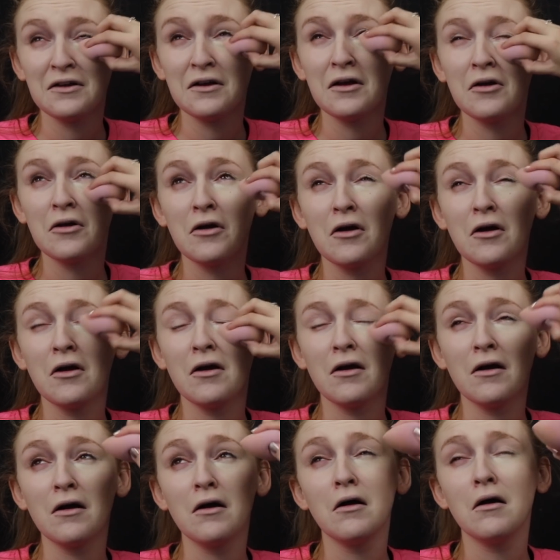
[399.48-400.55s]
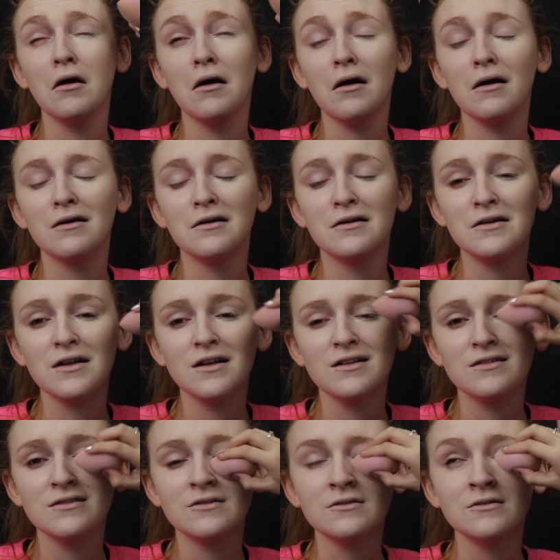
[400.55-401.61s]
I'm sorry, but there's something. A
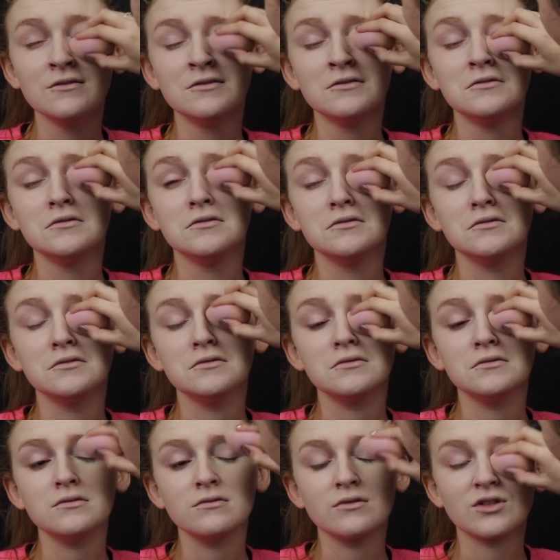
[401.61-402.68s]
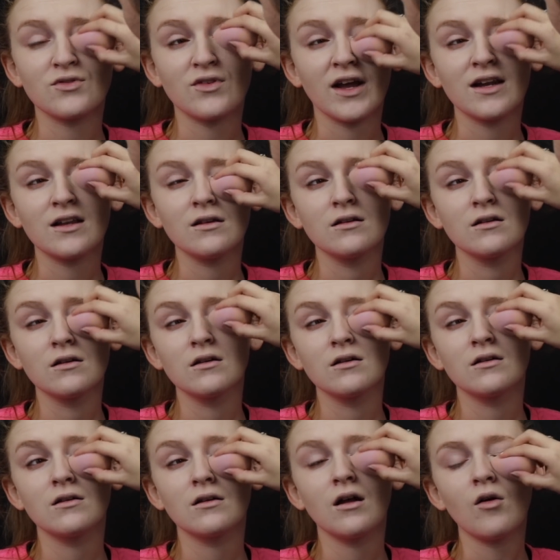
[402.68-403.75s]
little fuzz. Was it red? Yeah.
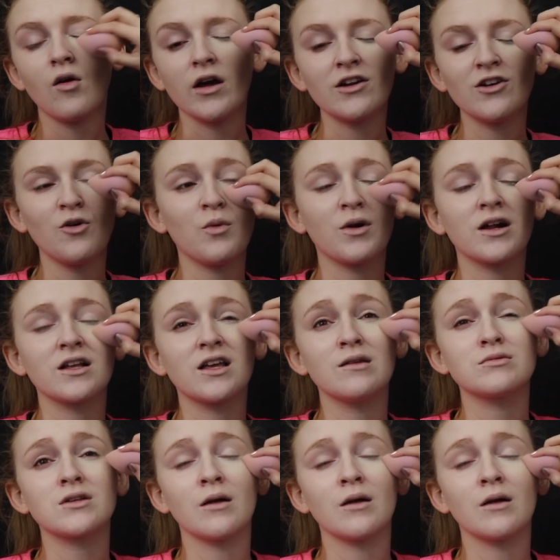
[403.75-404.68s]
I don't know where it keeps